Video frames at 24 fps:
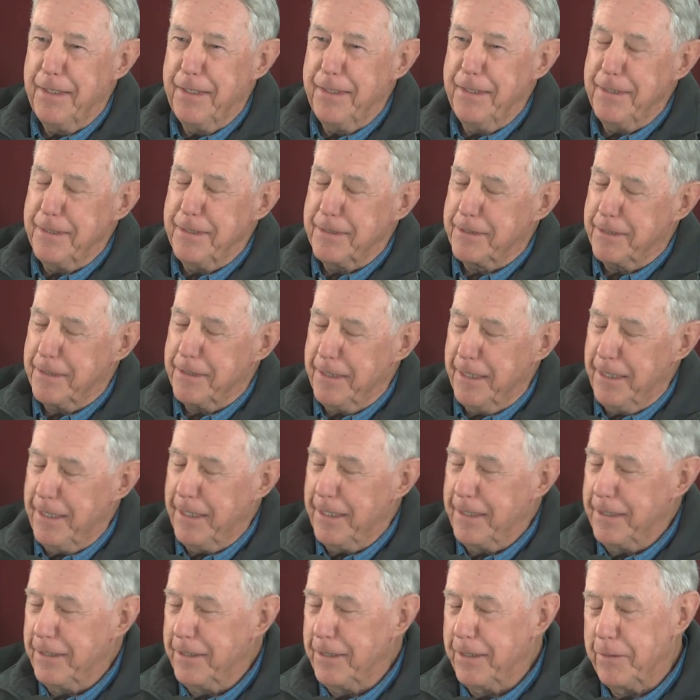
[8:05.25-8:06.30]
Yes,
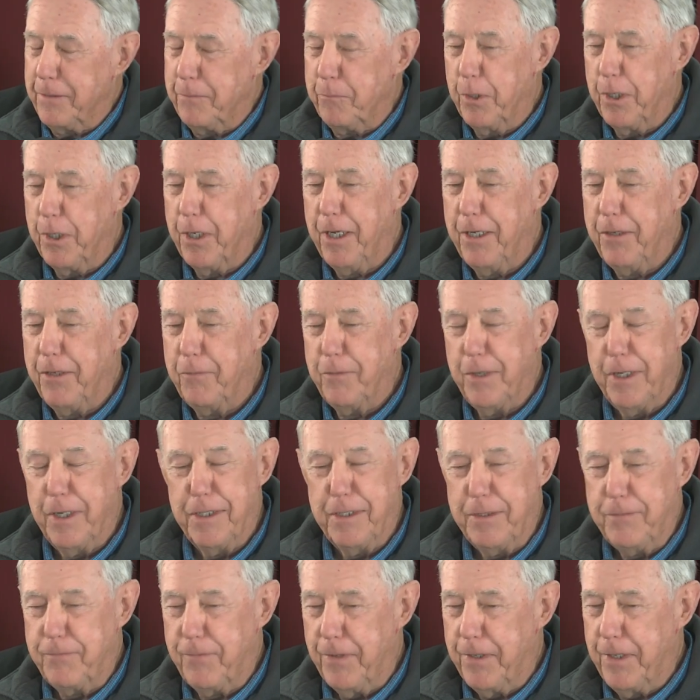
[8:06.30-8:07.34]
and but
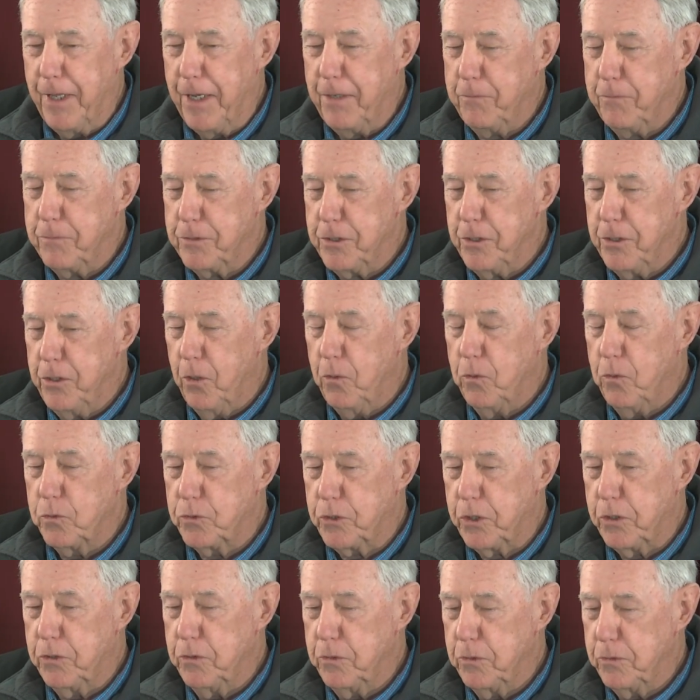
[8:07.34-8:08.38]
anyway, that was the old
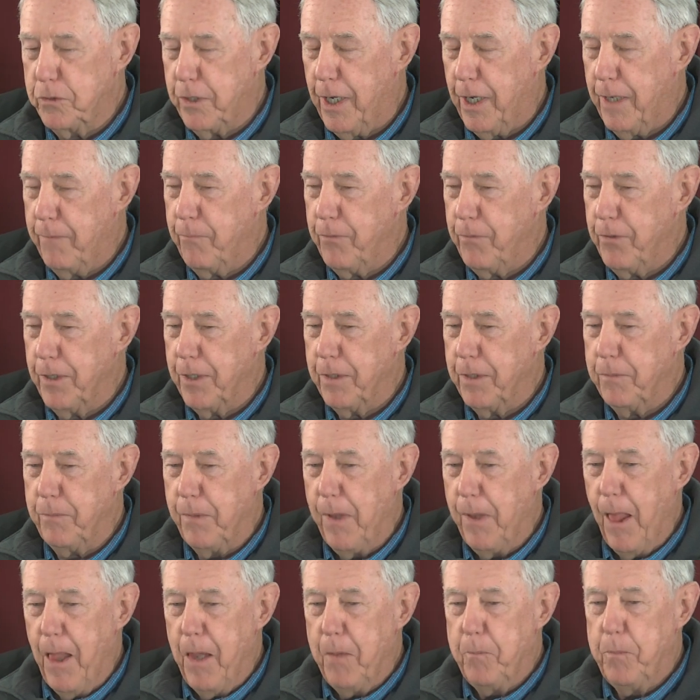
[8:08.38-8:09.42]
school type thing.
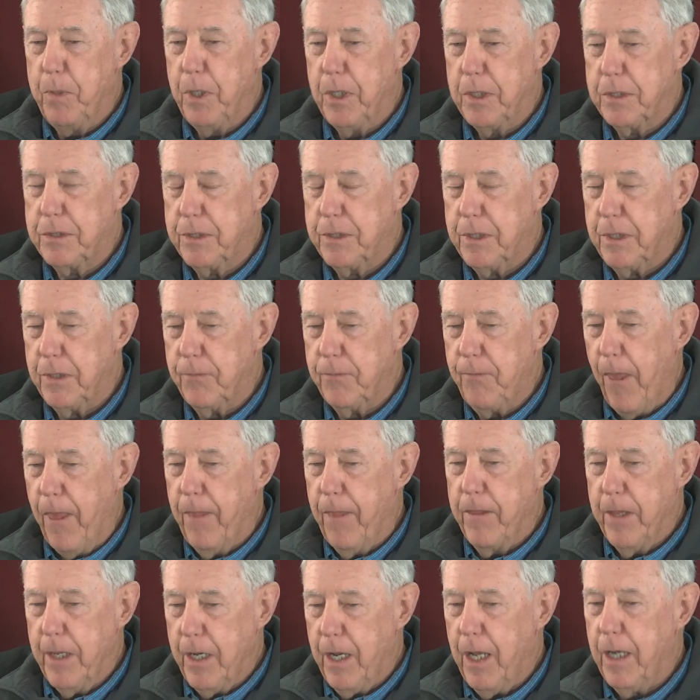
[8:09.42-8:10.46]
But
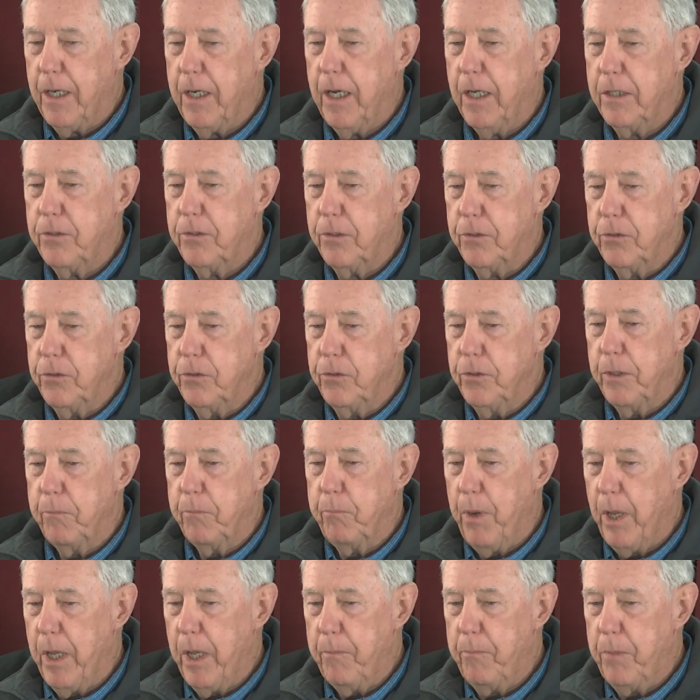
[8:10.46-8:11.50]
then I got to doing
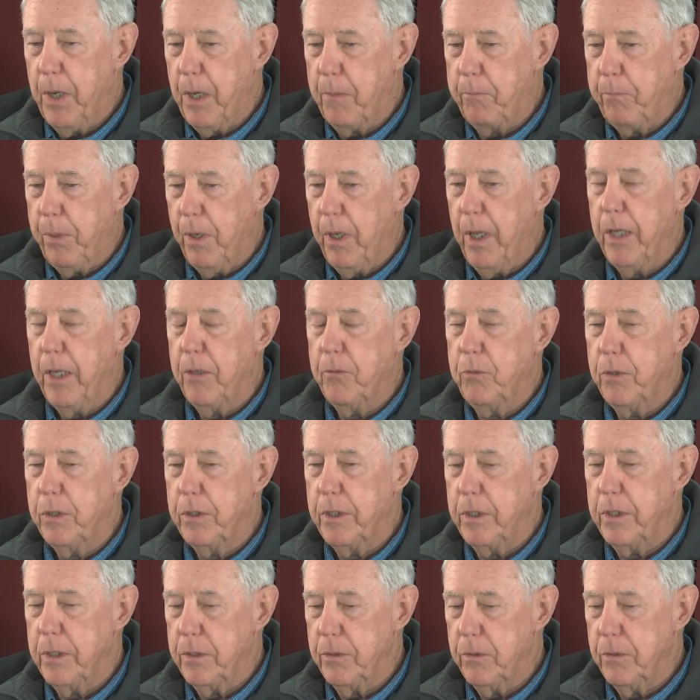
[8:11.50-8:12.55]
play-by-play when
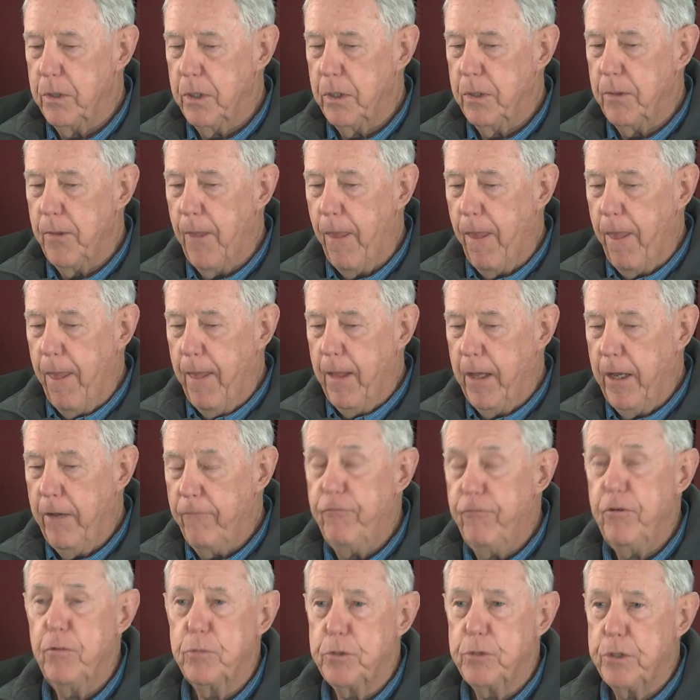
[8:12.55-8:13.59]
the
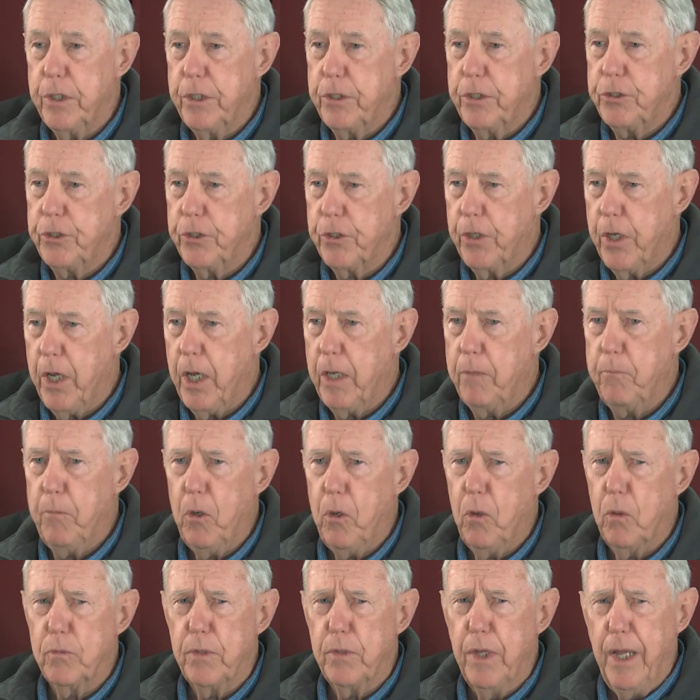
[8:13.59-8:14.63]
FM station came
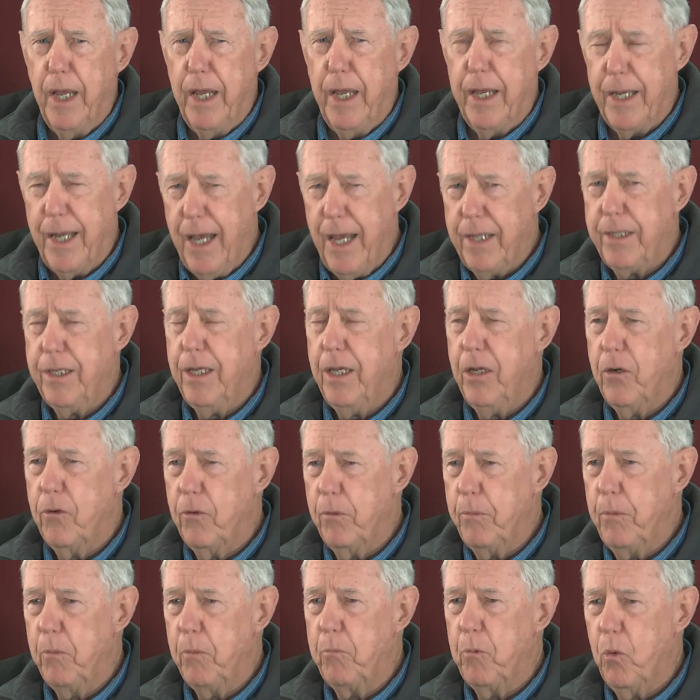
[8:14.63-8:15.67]
on, and I can't
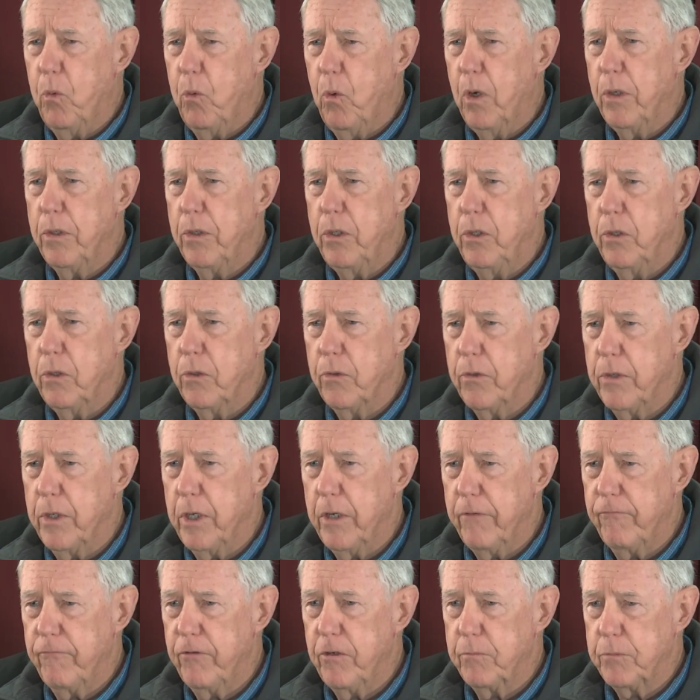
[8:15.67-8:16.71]
remember what year the
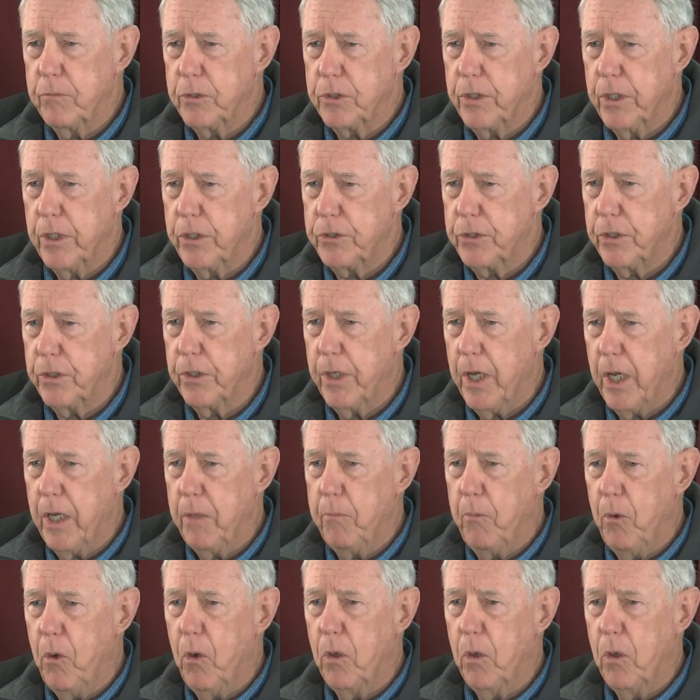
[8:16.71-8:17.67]
FM station came on.